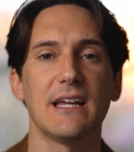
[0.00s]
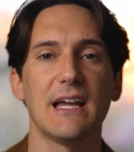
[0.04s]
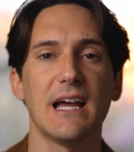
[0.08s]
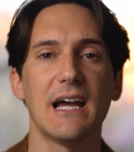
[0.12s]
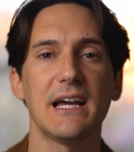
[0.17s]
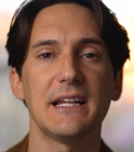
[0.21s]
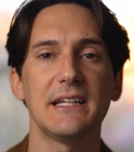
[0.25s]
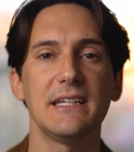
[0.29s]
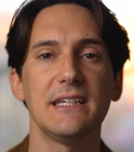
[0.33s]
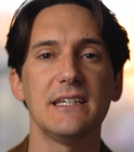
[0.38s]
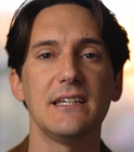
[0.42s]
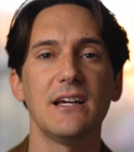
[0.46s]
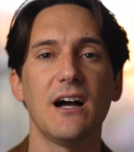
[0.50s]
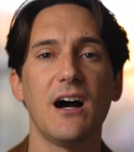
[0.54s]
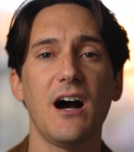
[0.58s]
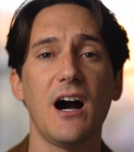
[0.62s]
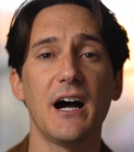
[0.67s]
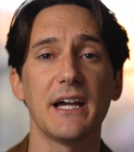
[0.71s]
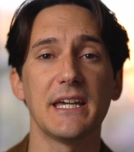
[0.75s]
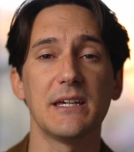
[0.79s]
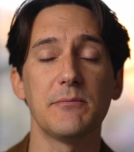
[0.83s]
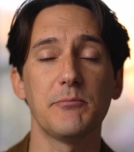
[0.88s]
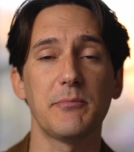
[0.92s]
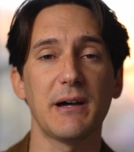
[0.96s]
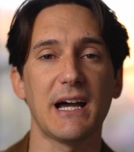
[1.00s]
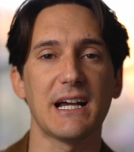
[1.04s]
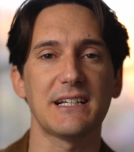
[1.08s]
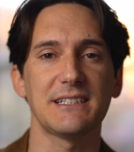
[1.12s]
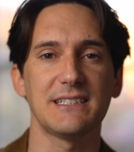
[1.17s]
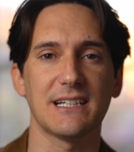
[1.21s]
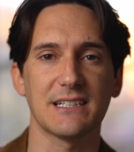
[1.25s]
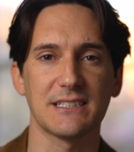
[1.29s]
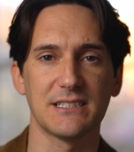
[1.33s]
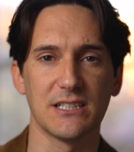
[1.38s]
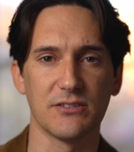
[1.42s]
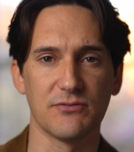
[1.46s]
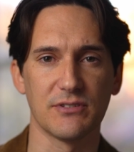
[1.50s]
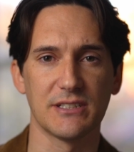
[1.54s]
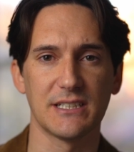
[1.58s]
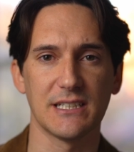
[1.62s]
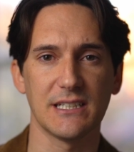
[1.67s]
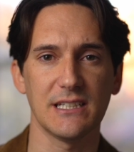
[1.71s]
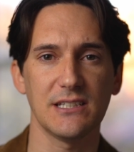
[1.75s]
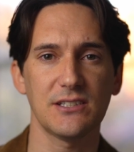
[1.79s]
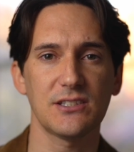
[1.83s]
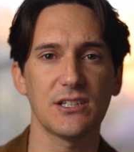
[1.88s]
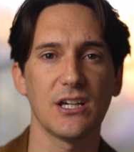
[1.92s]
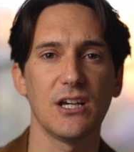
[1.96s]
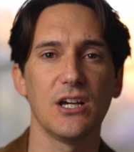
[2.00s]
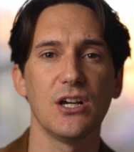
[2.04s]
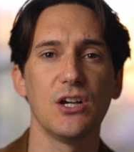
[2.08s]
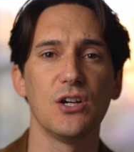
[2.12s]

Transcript: any high impact activities,